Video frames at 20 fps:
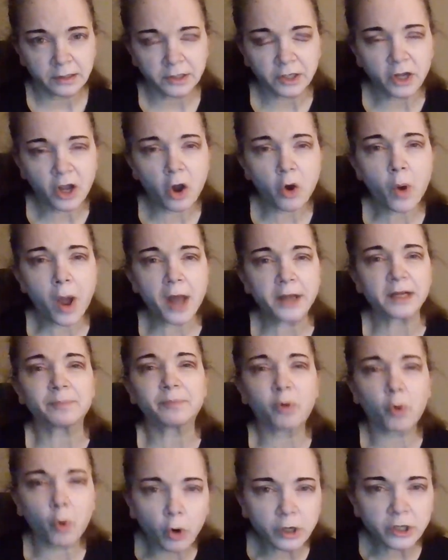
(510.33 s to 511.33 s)
to go on
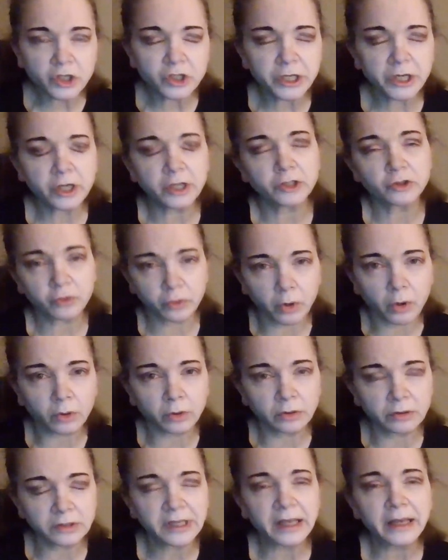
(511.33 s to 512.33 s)
a portion
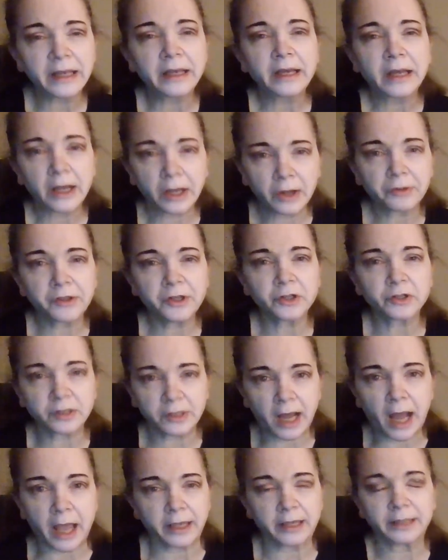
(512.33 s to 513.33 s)
controlled, healthier
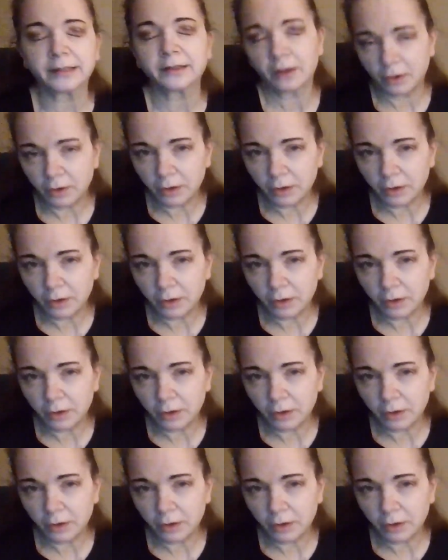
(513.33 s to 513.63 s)
diet.